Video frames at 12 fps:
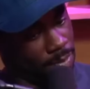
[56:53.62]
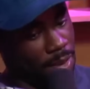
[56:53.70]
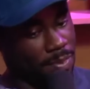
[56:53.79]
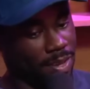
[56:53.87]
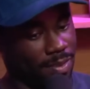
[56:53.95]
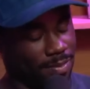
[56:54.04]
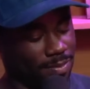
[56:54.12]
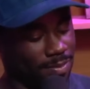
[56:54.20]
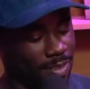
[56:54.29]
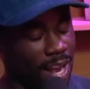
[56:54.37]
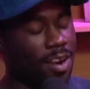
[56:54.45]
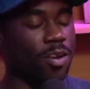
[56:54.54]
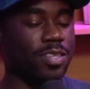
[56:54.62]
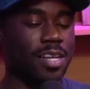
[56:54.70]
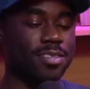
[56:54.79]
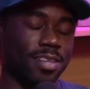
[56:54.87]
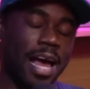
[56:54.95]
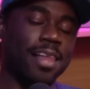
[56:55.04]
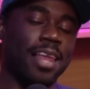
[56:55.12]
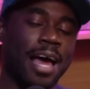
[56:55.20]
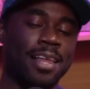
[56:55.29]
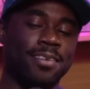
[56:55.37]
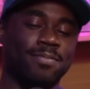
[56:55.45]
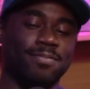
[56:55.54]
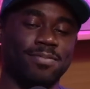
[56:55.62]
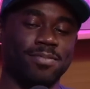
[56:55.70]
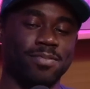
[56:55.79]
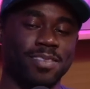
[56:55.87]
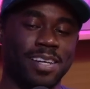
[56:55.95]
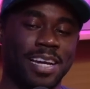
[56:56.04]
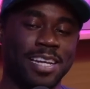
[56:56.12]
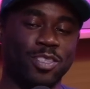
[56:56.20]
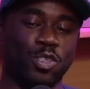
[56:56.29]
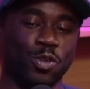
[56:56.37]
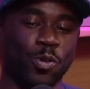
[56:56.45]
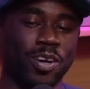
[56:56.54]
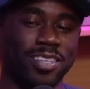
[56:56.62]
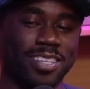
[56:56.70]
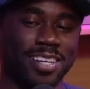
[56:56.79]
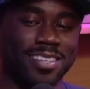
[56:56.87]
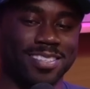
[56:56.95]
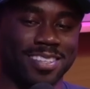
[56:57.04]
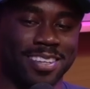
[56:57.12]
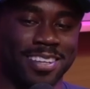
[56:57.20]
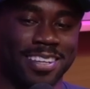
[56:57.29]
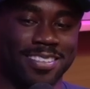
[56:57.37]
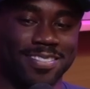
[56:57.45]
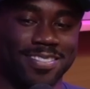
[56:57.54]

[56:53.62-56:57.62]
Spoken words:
Maybe. I don't know. I enjoy Dennis Leary.